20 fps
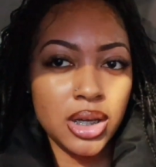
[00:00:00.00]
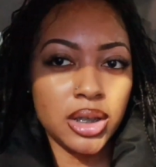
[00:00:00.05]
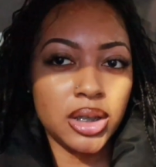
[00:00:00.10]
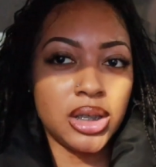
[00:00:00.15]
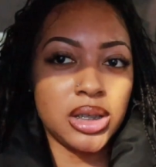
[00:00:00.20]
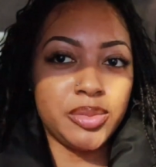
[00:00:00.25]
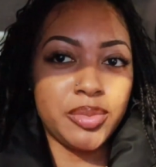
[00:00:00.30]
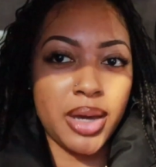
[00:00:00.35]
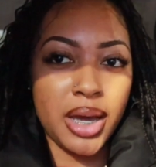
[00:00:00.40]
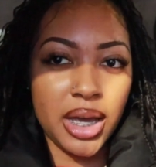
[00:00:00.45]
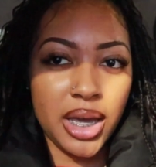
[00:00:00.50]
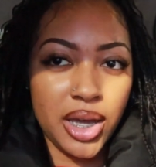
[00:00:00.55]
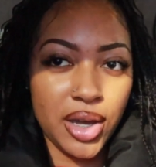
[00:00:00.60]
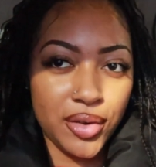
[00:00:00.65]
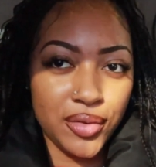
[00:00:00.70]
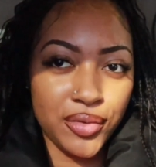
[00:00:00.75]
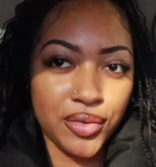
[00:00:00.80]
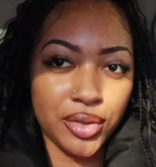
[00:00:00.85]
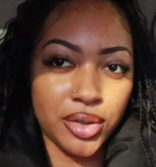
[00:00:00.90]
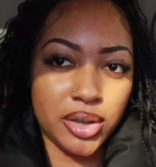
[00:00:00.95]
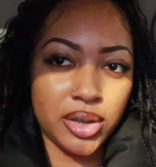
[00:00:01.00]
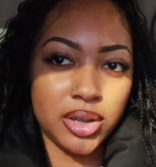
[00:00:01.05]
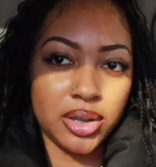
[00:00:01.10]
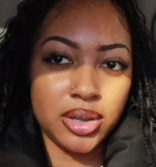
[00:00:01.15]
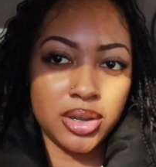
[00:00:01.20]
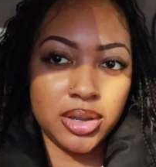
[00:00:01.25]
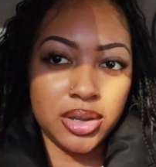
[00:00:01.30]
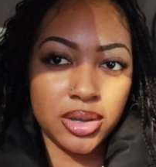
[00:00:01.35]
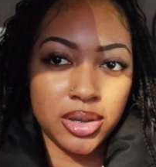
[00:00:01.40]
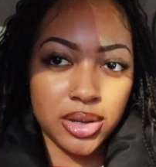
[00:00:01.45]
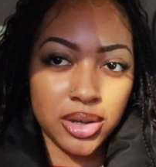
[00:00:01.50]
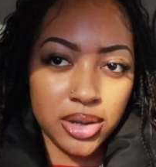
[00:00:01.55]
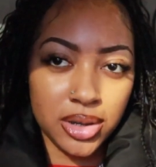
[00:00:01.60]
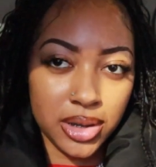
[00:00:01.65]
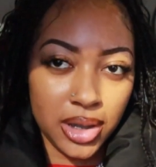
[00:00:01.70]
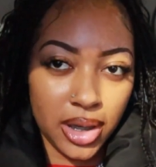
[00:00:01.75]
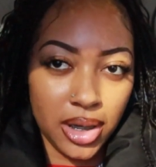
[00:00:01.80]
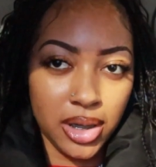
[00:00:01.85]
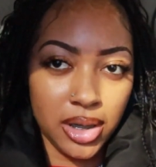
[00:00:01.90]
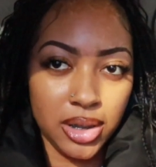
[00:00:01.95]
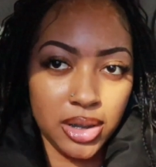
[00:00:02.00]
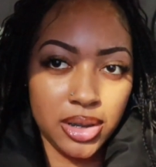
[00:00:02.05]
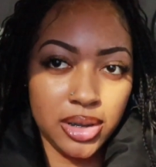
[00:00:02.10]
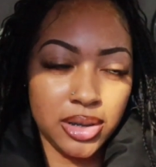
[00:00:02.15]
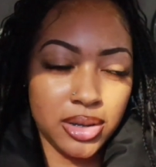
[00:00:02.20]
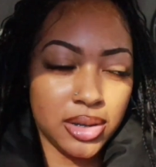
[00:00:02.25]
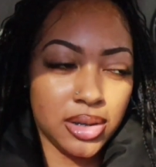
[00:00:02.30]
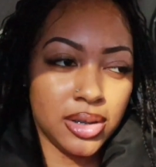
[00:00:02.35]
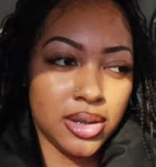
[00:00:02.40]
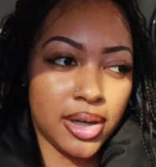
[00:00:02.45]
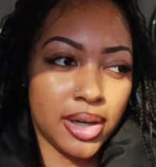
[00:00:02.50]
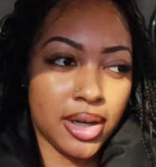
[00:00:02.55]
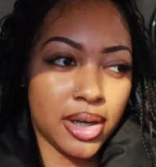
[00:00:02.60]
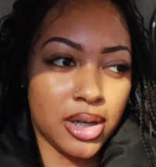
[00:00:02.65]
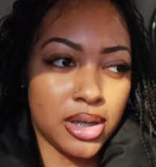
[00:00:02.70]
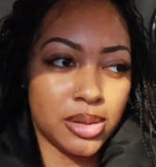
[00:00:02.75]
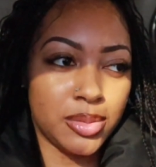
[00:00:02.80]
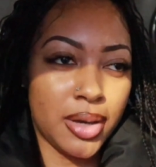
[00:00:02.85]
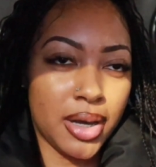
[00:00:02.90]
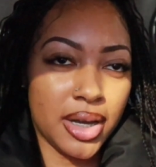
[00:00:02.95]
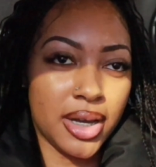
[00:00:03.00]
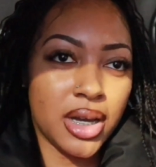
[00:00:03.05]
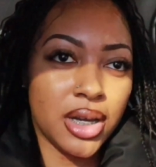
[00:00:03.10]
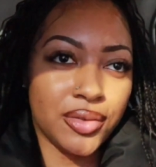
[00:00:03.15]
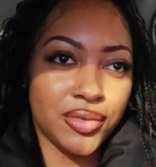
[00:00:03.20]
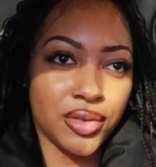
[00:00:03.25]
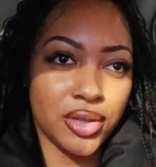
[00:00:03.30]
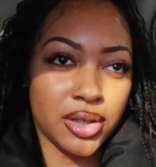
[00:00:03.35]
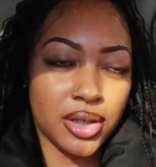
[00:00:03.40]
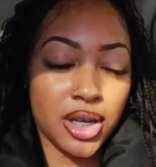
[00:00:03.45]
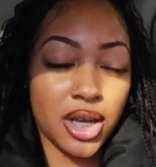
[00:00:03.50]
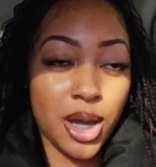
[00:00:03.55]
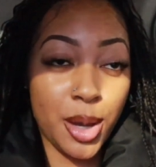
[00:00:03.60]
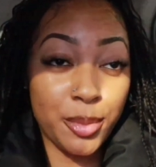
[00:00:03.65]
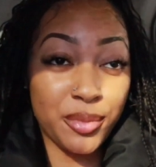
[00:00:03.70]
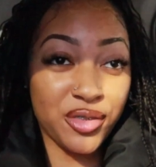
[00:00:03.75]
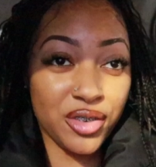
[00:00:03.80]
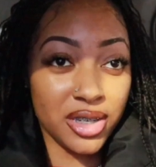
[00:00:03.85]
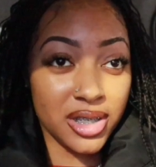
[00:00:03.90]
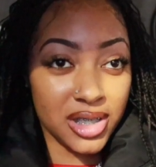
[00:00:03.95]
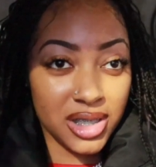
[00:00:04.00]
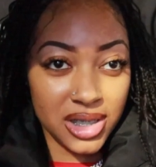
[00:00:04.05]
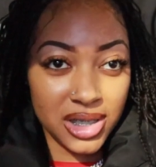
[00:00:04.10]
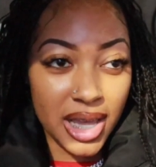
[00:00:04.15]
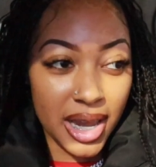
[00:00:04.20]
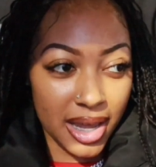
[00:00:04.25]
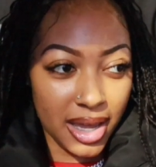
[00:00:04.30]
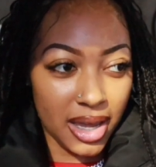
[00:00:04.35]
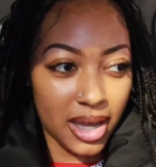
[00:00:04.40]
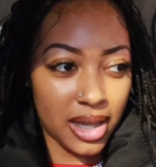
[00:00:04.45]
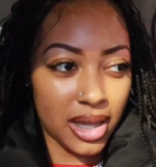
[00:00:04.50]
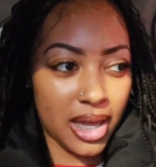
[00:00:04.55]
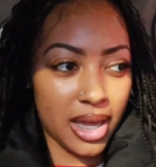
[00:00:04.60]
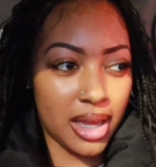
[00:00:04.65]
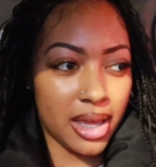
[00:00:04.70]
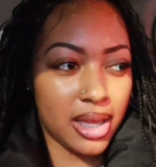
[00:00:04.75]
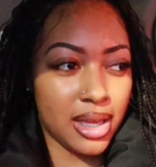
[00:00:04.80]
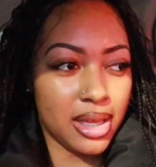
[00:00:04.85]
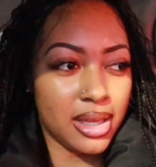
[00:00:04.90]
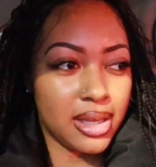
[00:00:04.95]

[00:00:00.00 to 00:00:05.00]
is my comfort scene. Is my comfort, comfort setting. Like,